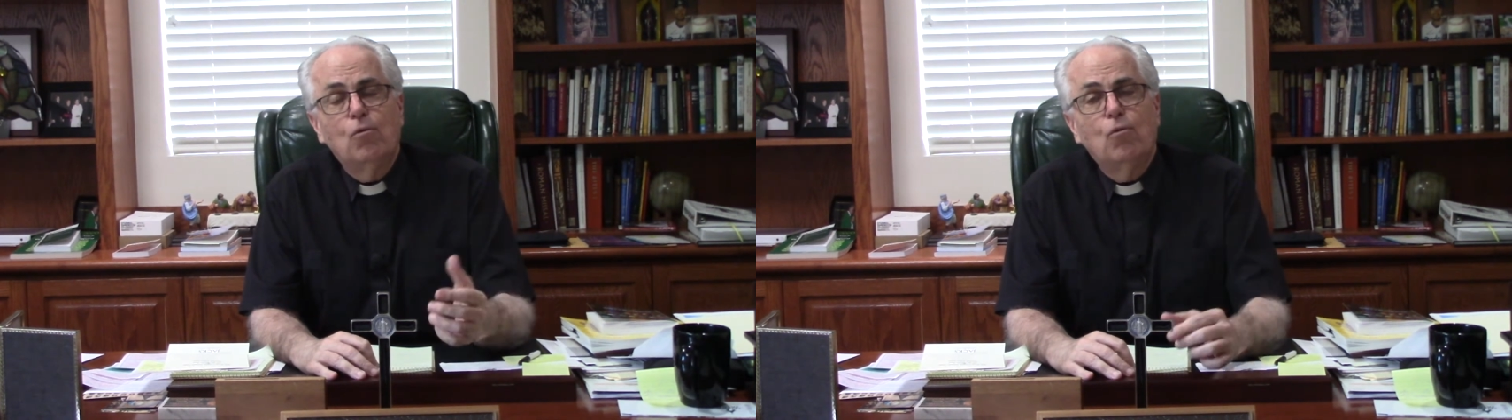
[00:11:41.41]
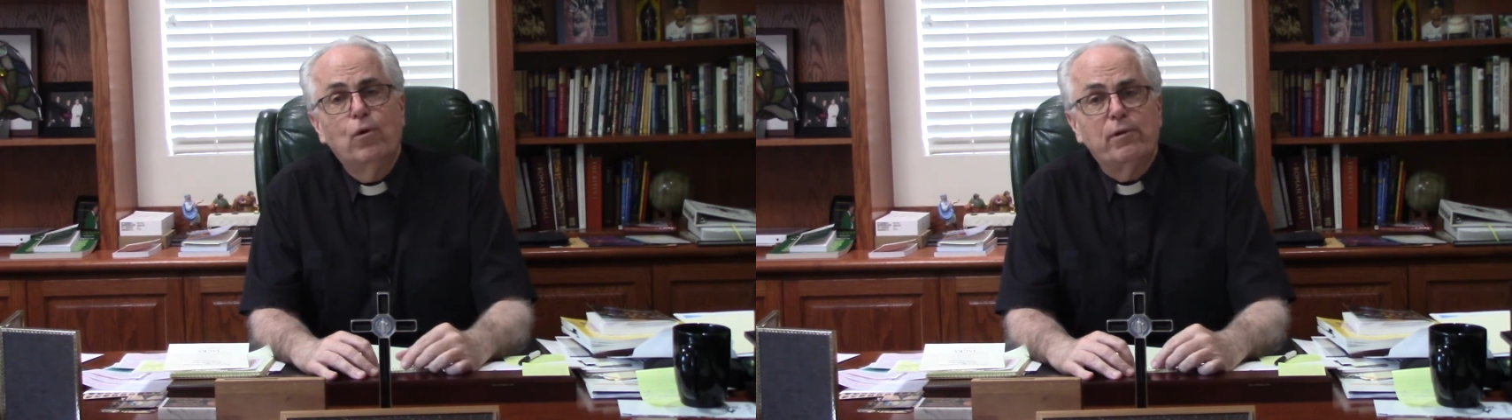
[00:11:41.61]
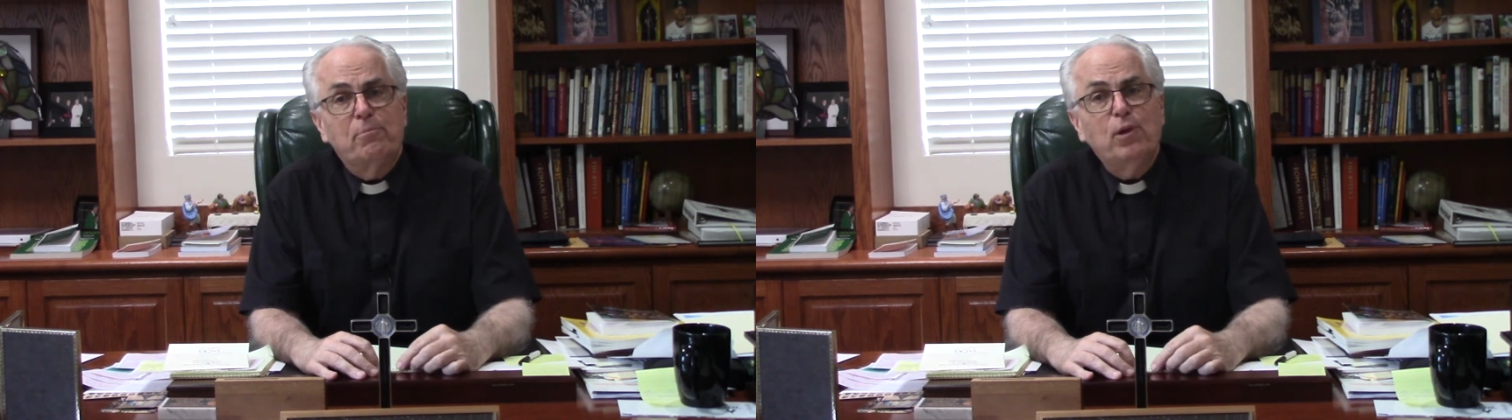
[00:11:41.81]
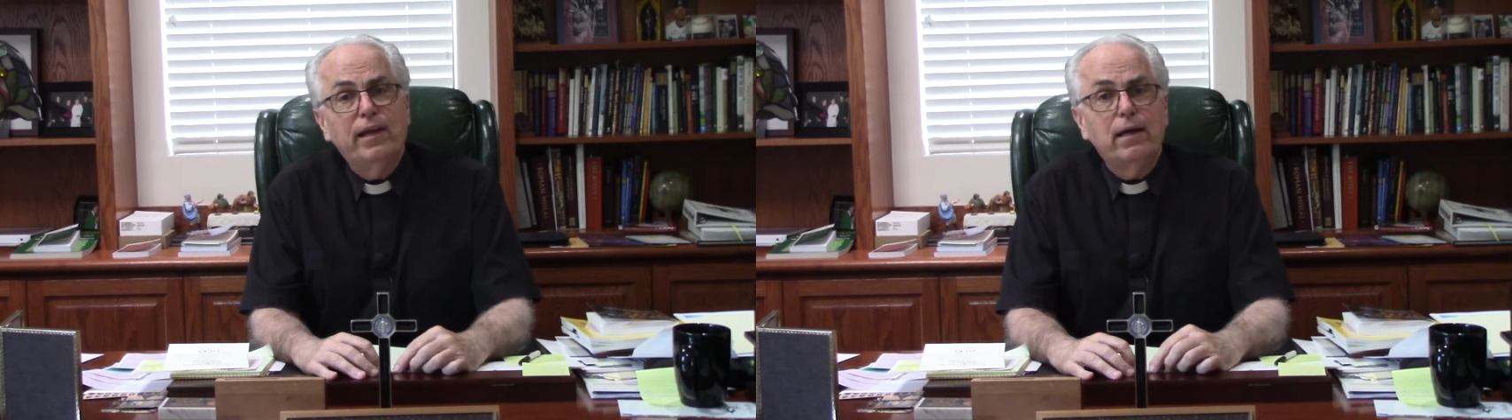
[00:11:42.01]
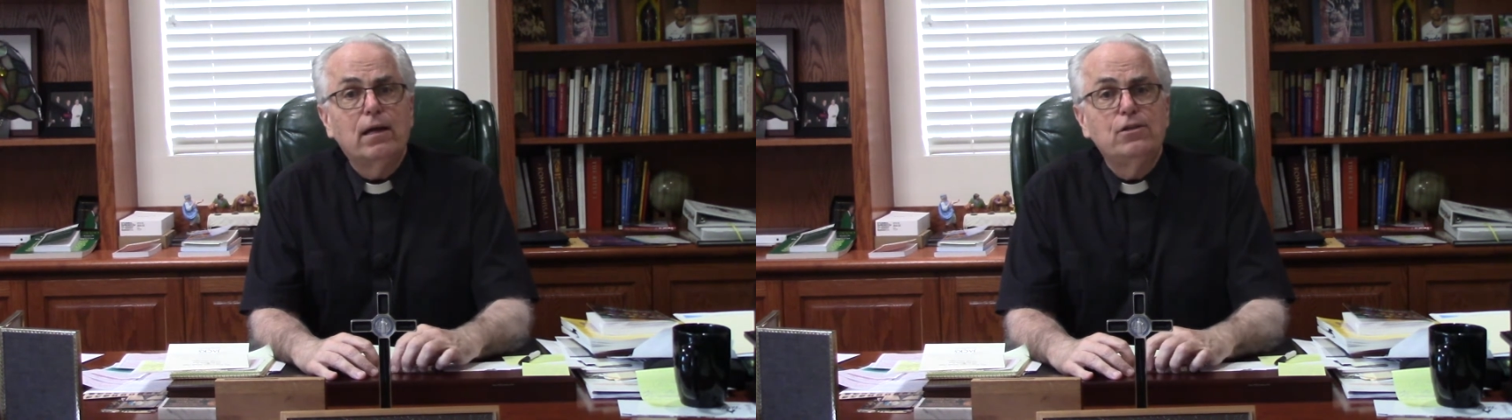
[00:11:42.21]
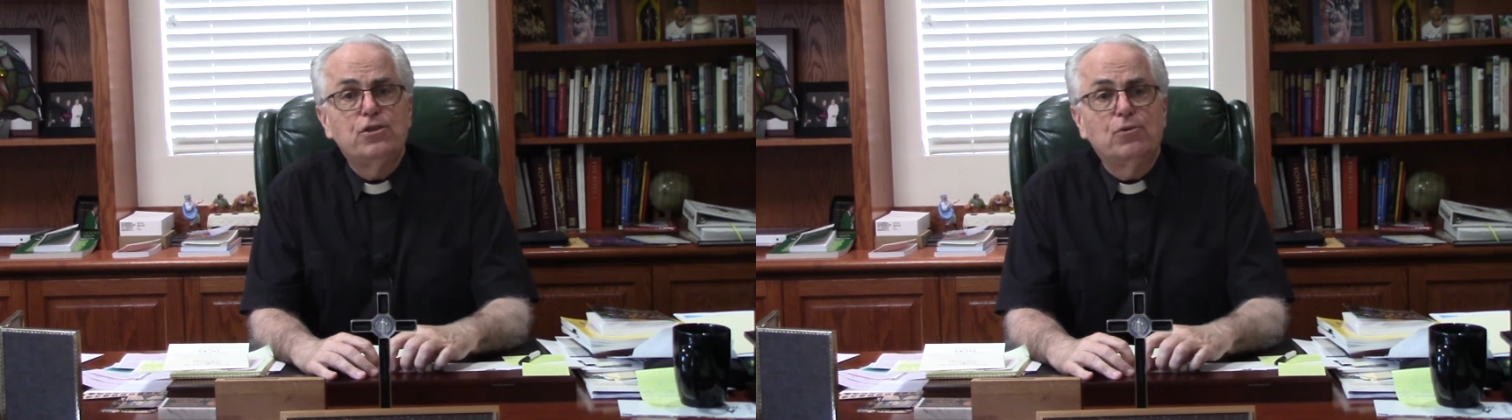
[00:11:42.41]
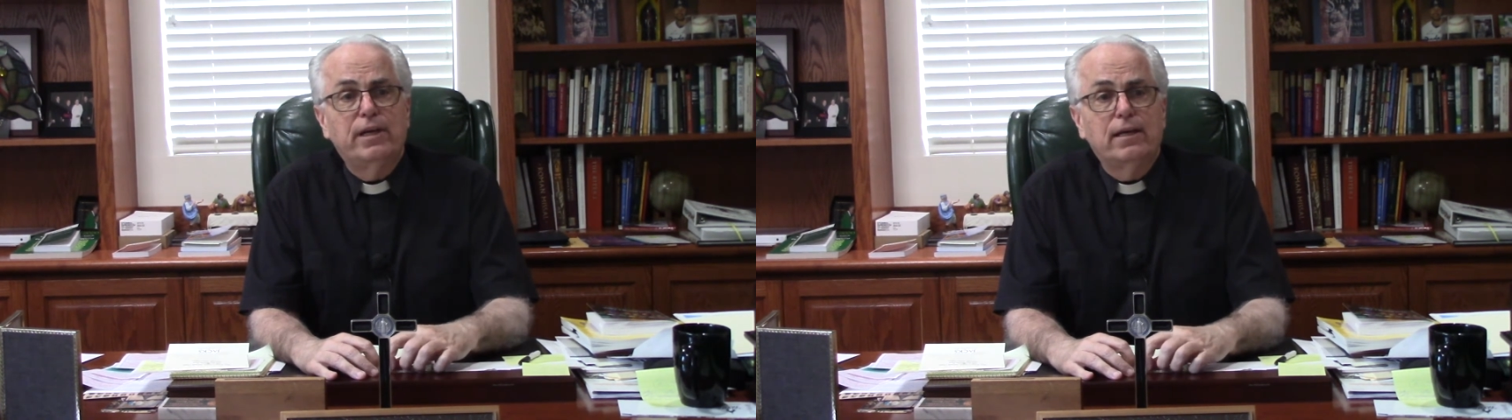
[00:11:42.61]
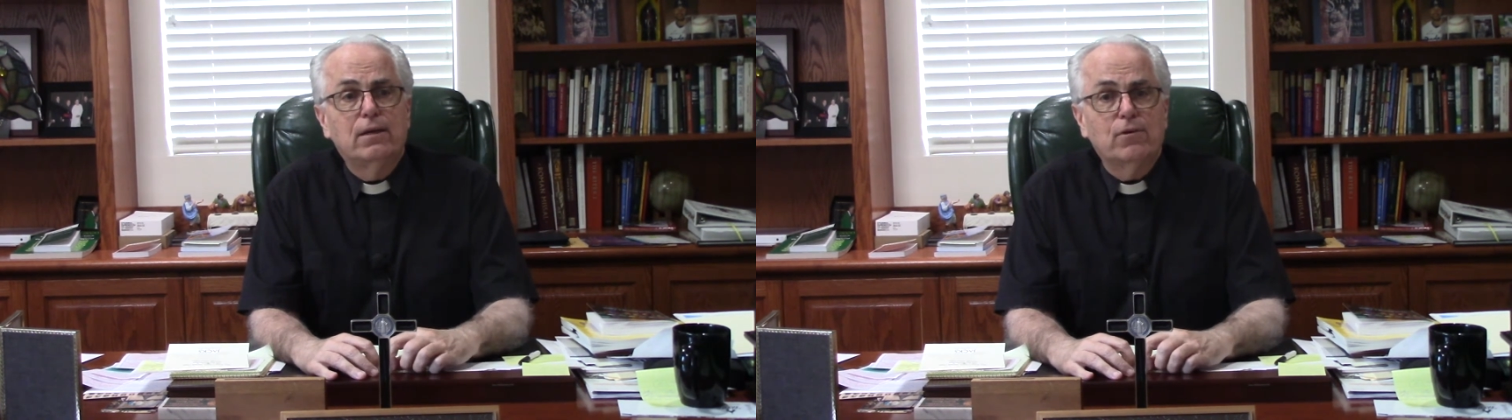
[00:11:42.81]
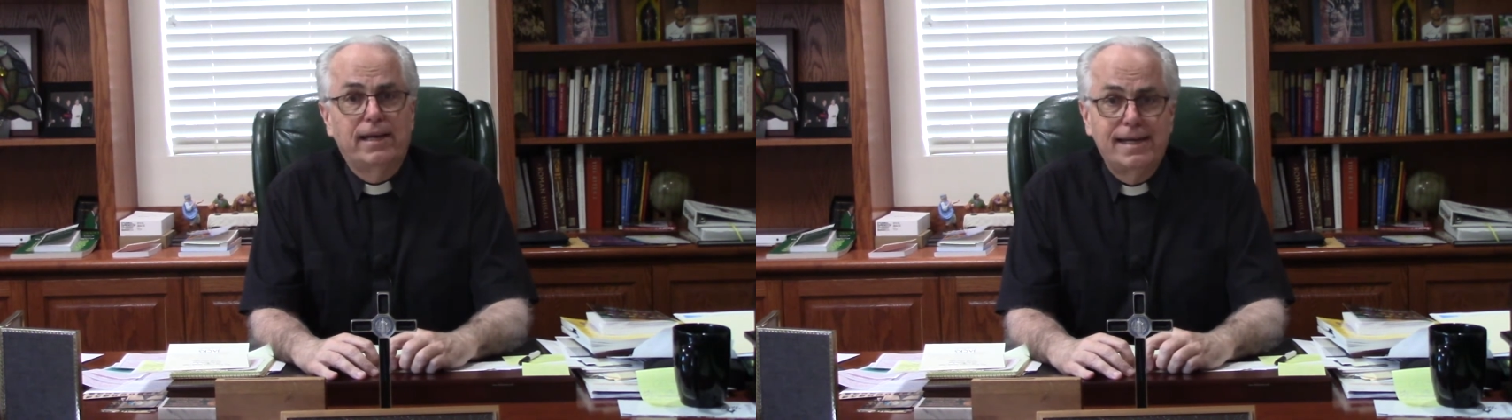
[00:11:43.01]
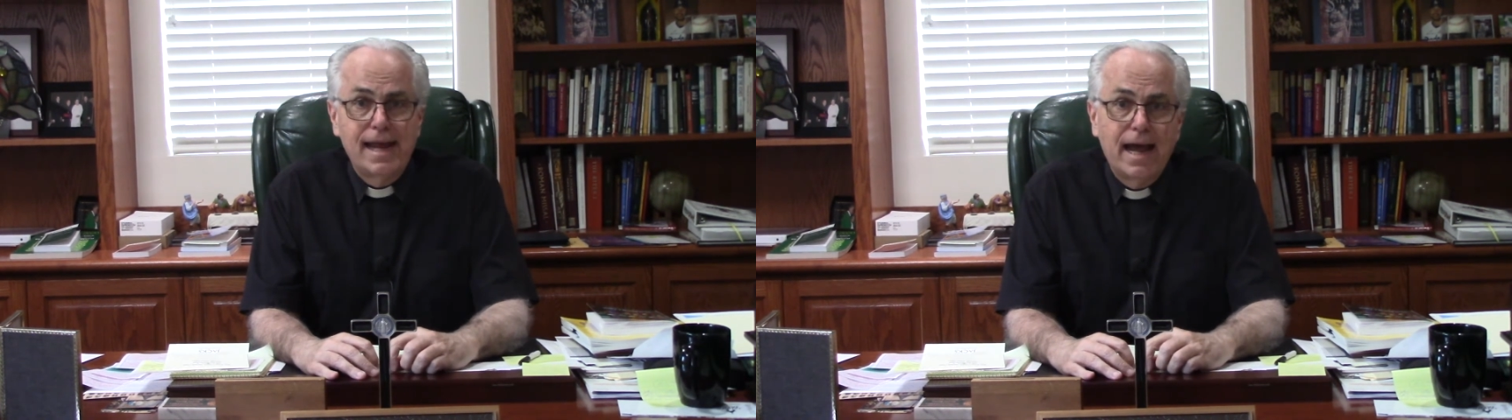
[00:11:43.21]
what we plan on doing
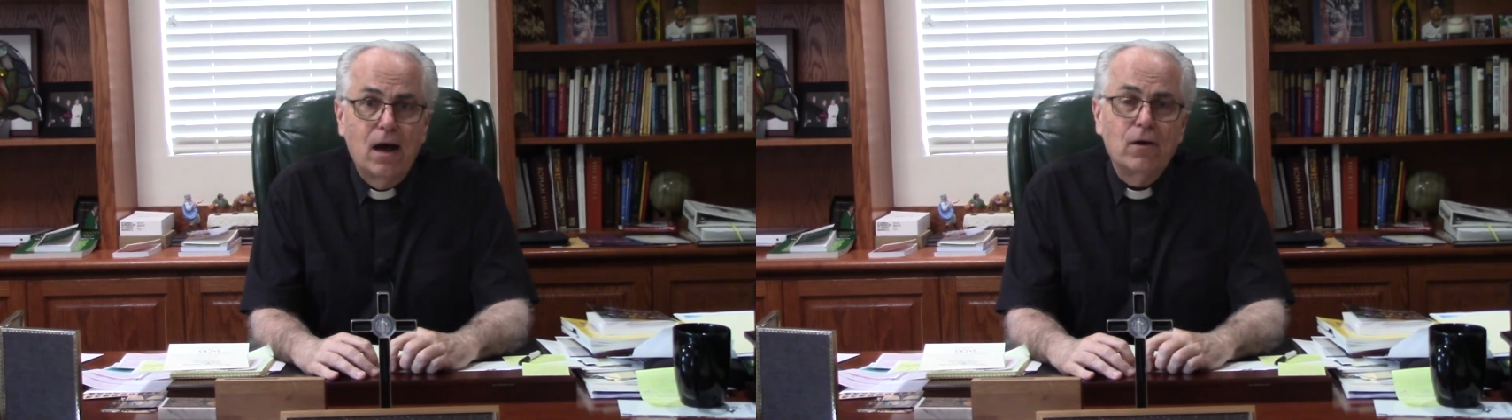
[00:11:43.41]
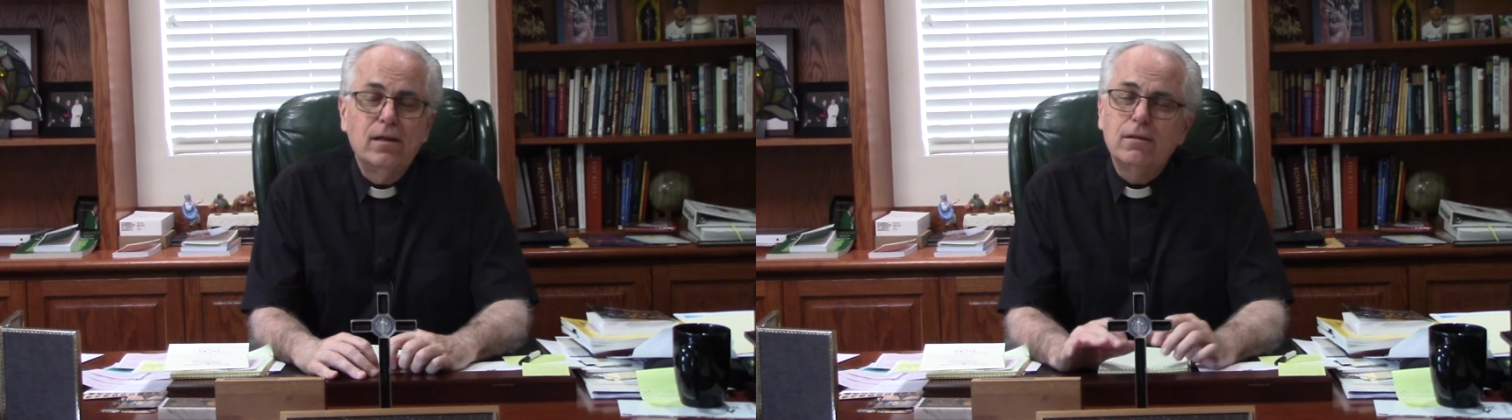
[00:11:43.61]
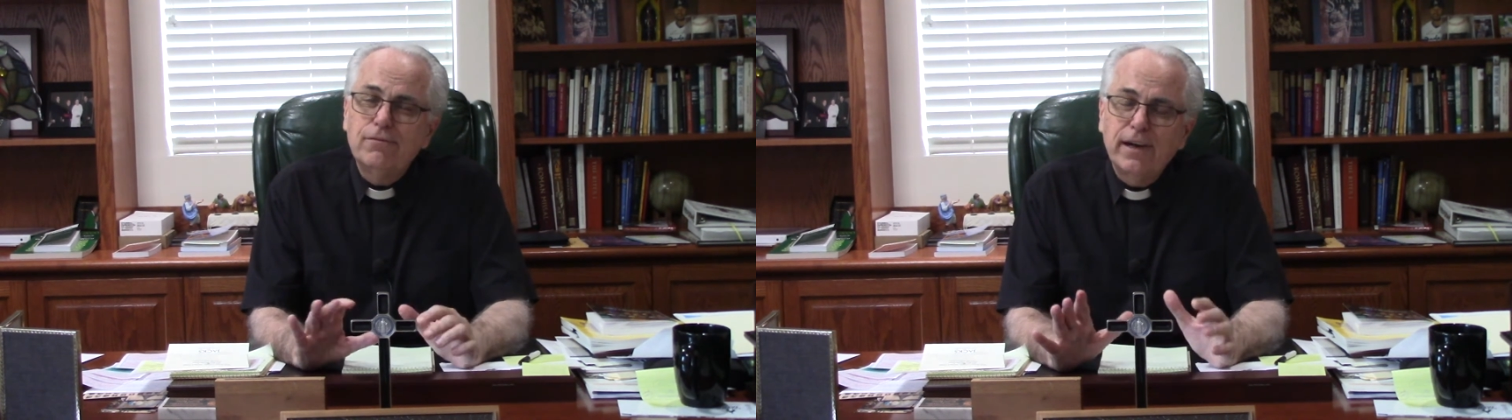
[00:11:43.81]
right now, and we